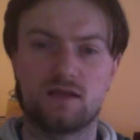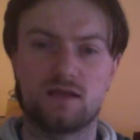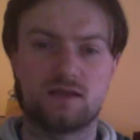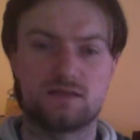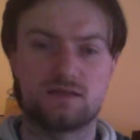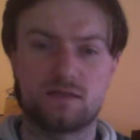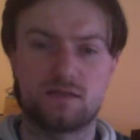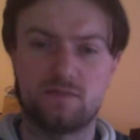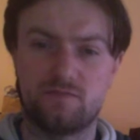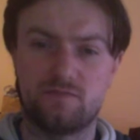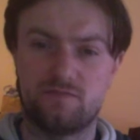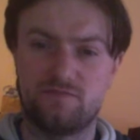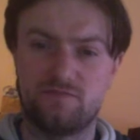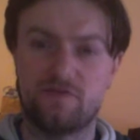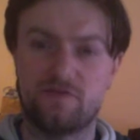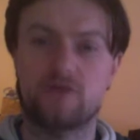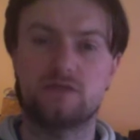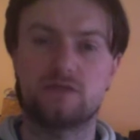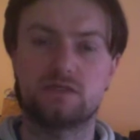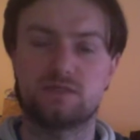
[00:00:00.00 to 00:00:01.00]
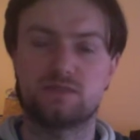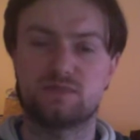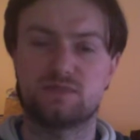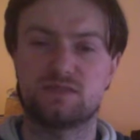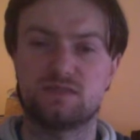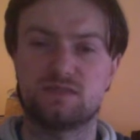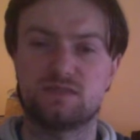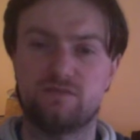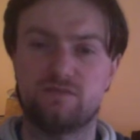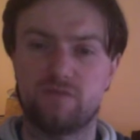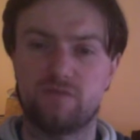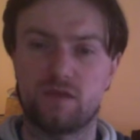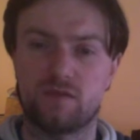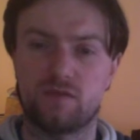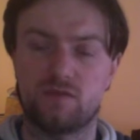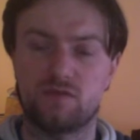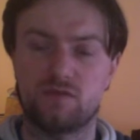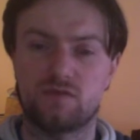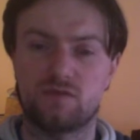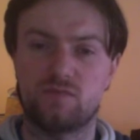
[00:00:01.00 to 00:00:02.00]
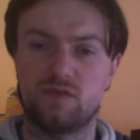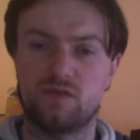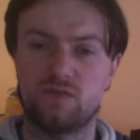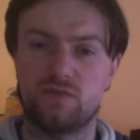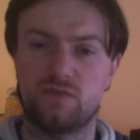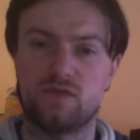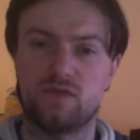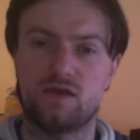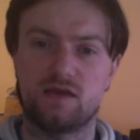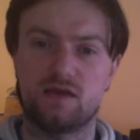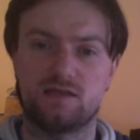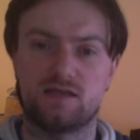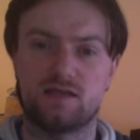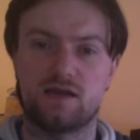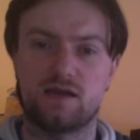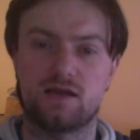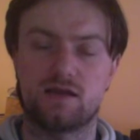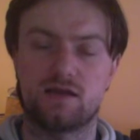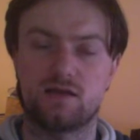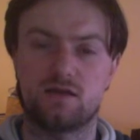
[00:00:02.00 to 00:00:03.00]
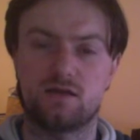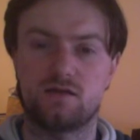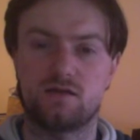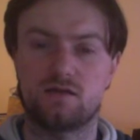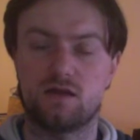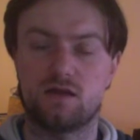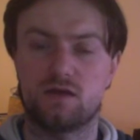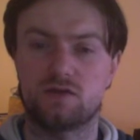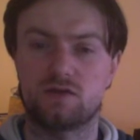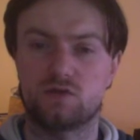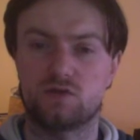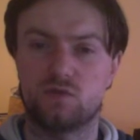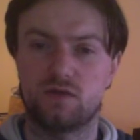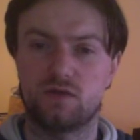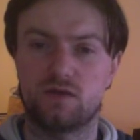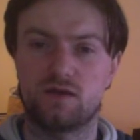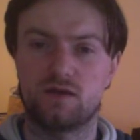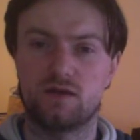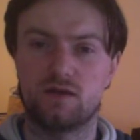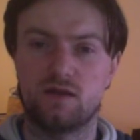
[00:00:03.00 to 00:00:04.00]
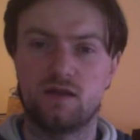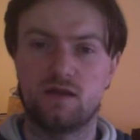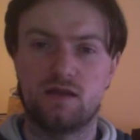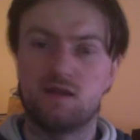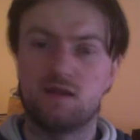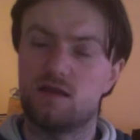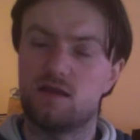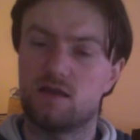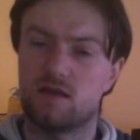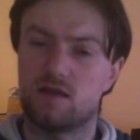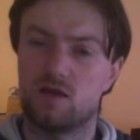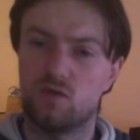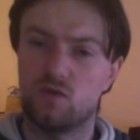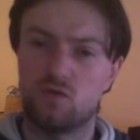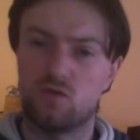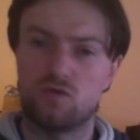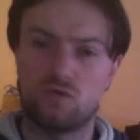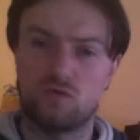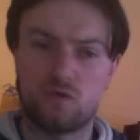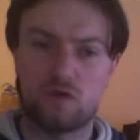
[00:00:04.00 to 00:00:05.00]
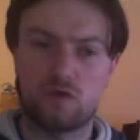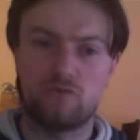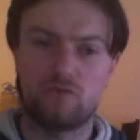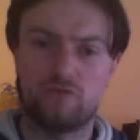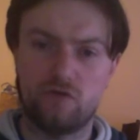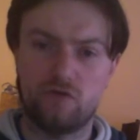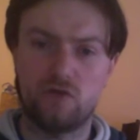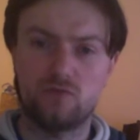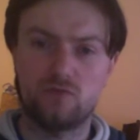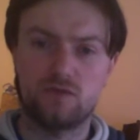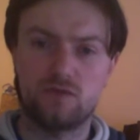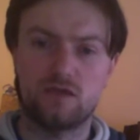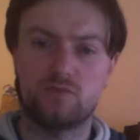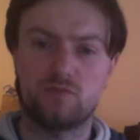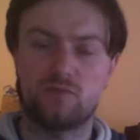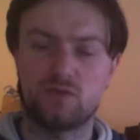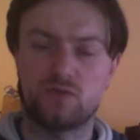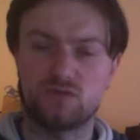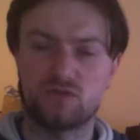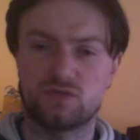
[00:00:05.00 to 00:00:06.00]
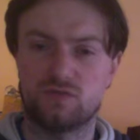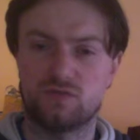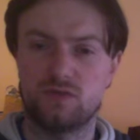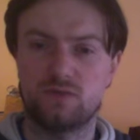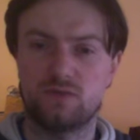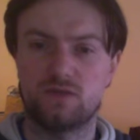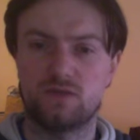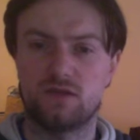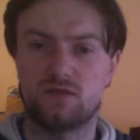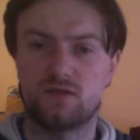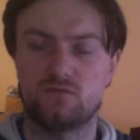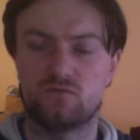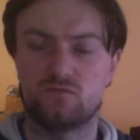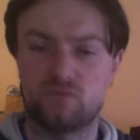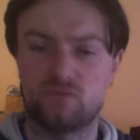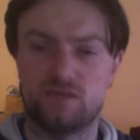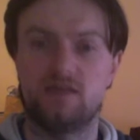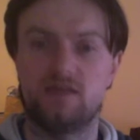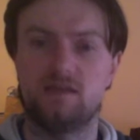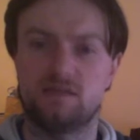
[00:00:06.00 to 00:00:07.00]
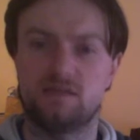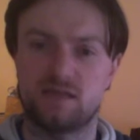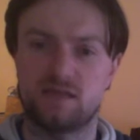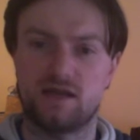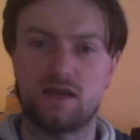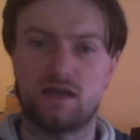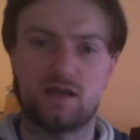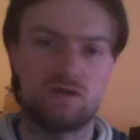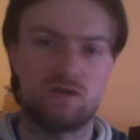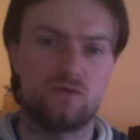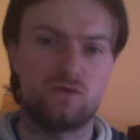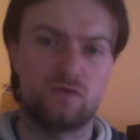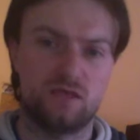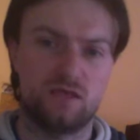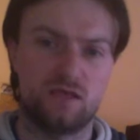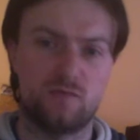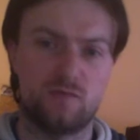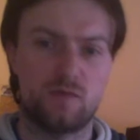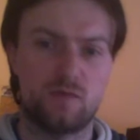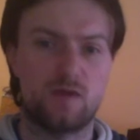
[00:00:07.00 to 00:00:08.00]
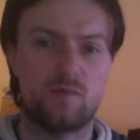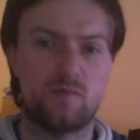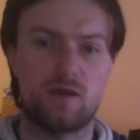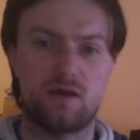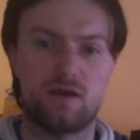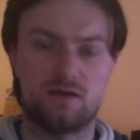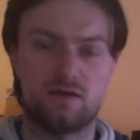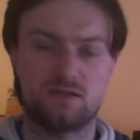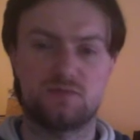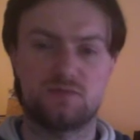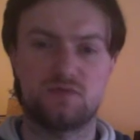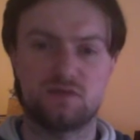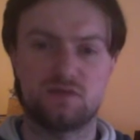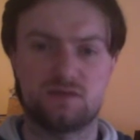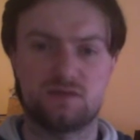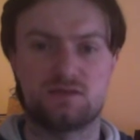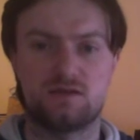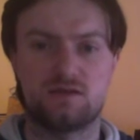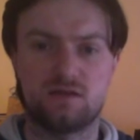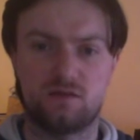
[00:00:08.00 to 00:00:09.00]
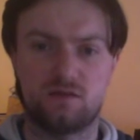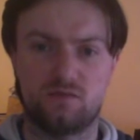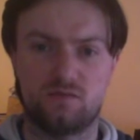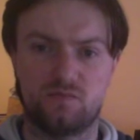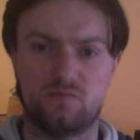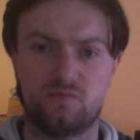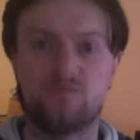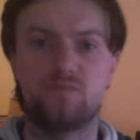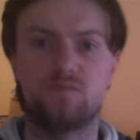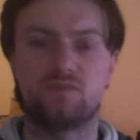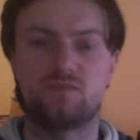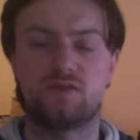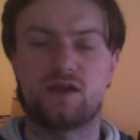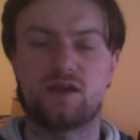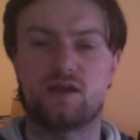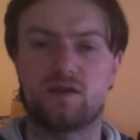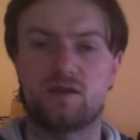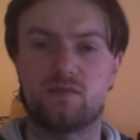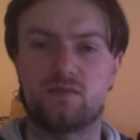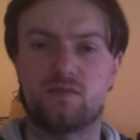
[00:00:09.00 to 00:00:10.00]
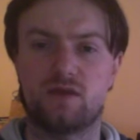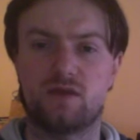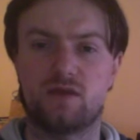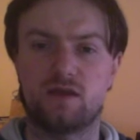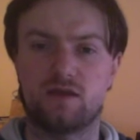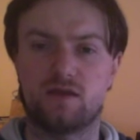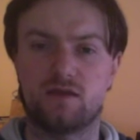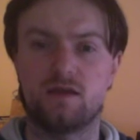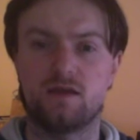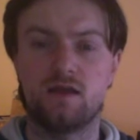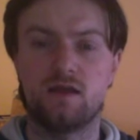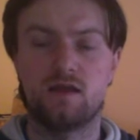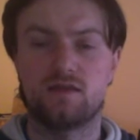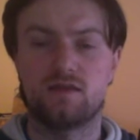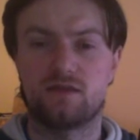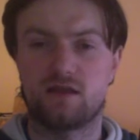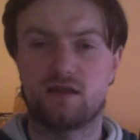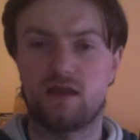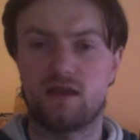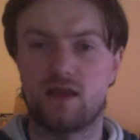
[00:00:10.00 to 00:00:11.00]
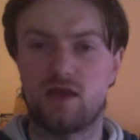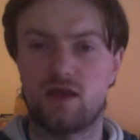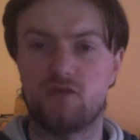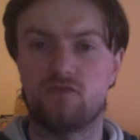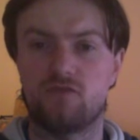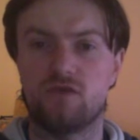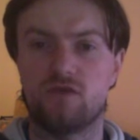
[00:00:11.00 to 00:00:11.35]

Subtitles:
because I'm very specific about the people I target on Twitter. Like, I won't go out following a bunch of people. I really target only hip hop artists because they're the target market that I have.